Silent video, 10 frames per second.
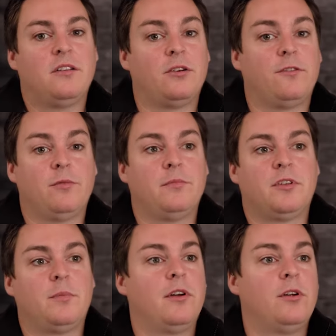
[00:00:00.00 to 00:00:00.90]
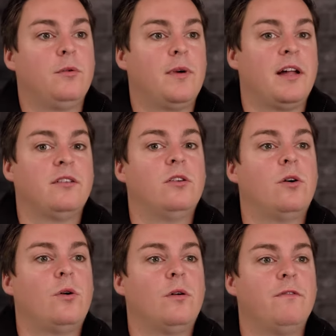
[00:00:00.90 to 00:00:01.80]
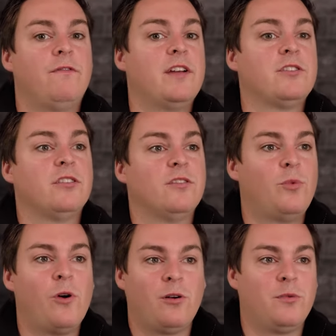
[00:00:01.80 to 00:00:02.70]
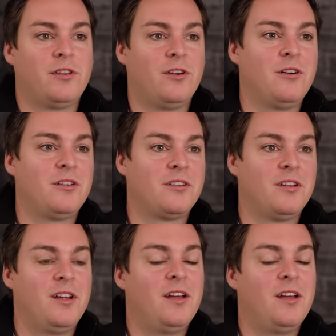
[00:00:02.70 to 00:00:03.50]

So from someone who had no visions of working with dogs,